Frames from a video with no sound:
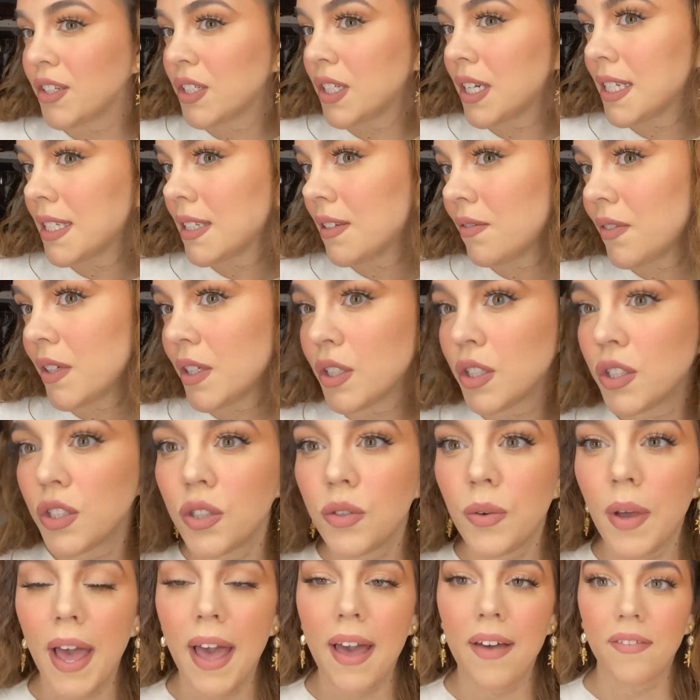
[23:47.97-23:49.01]
It doesn't feel too
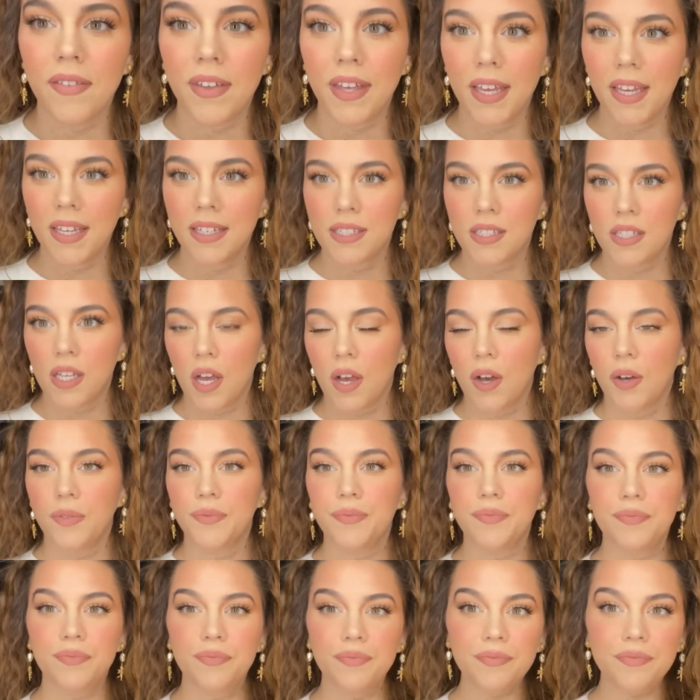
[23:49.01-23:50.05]
heavy. So
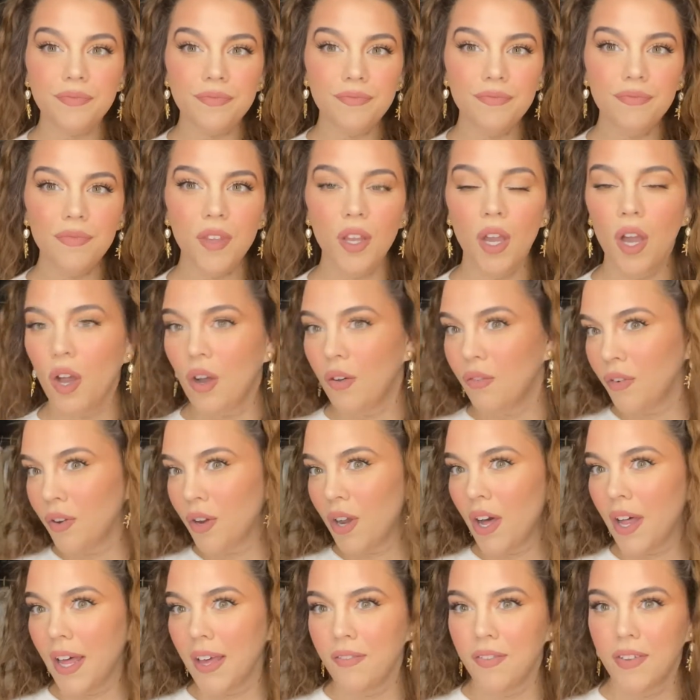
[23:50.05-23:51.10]

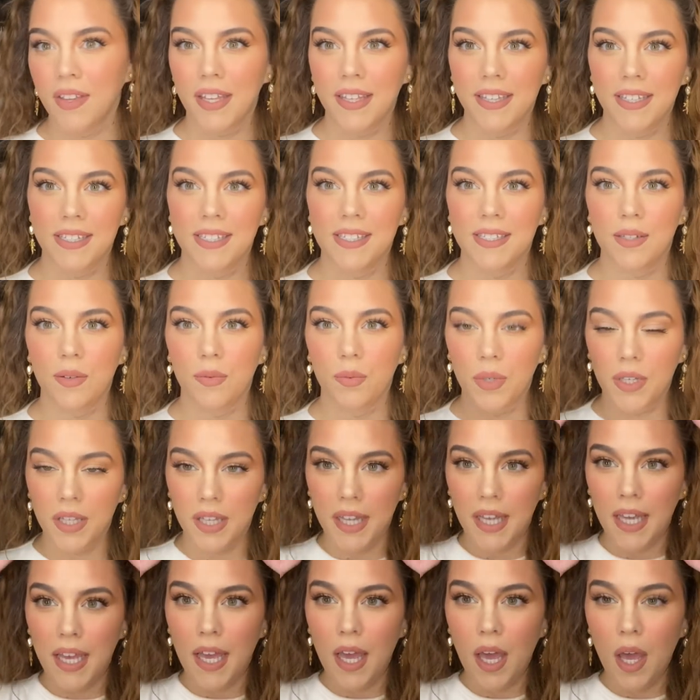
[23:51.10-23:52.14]
overall, I feel like this is a
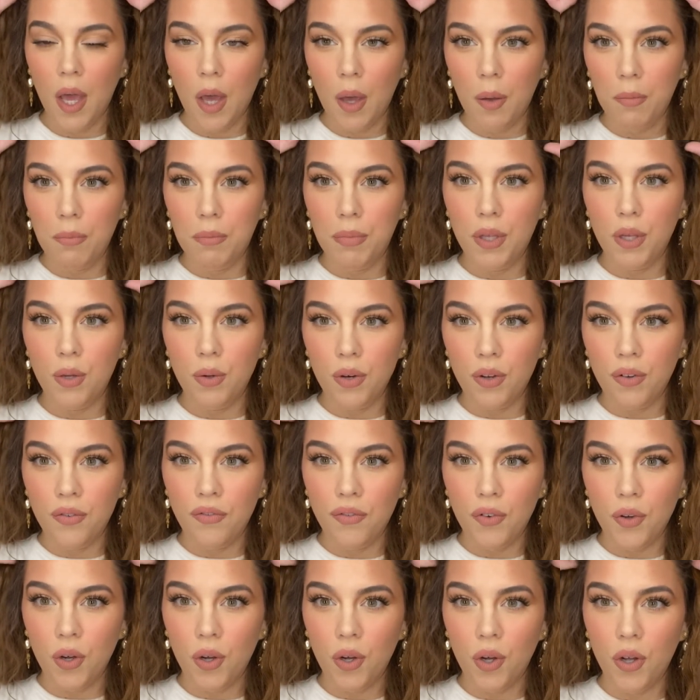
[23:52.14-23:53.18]
really
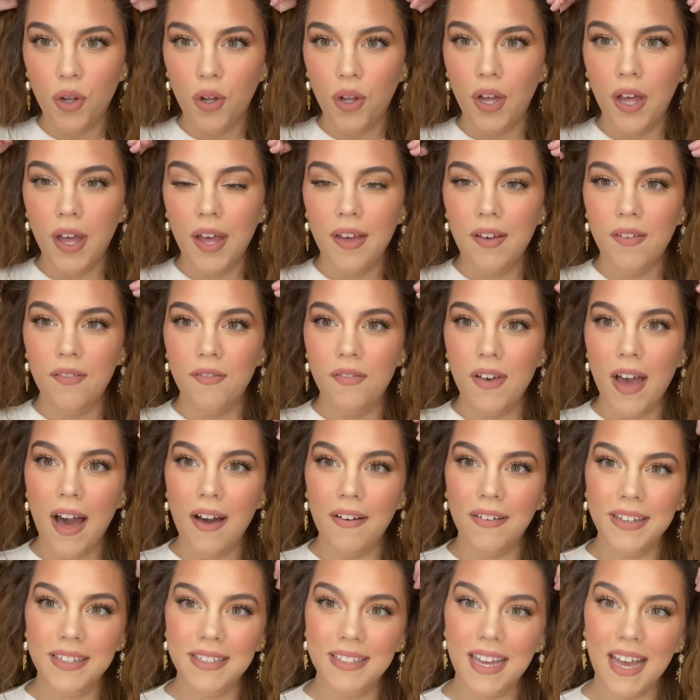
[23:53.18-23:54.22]
beautiful
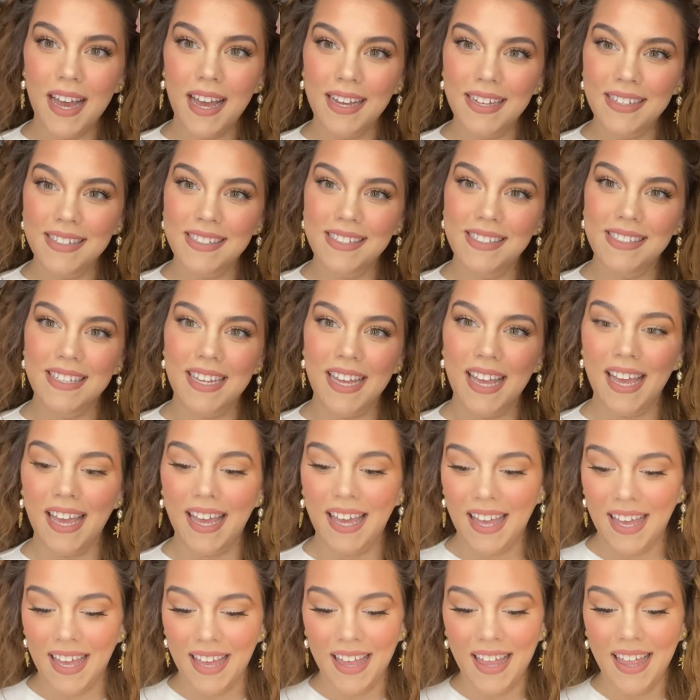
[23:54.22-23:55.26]
Valentine's
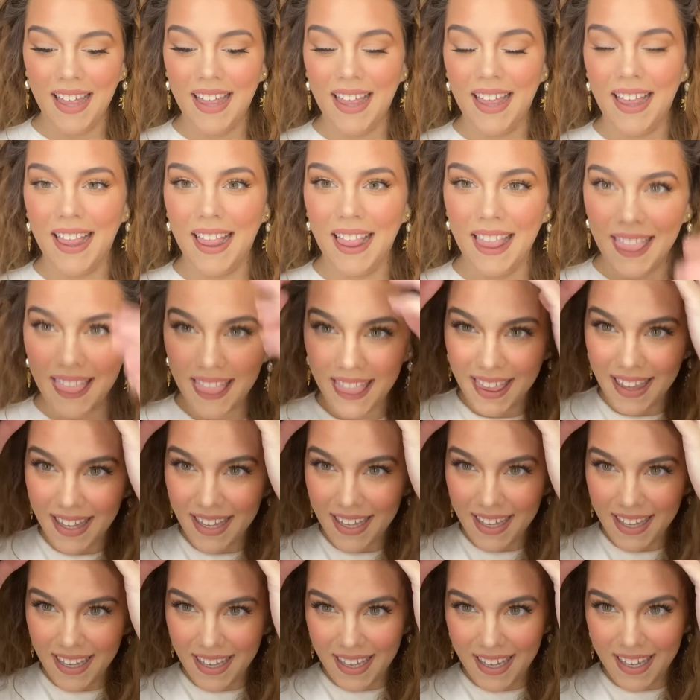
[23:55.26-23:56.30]
Day
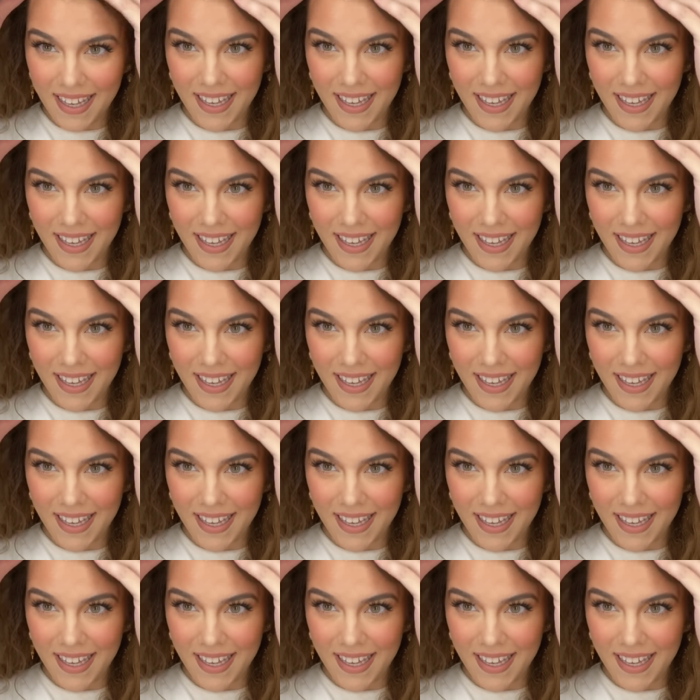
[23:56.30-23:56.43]
look.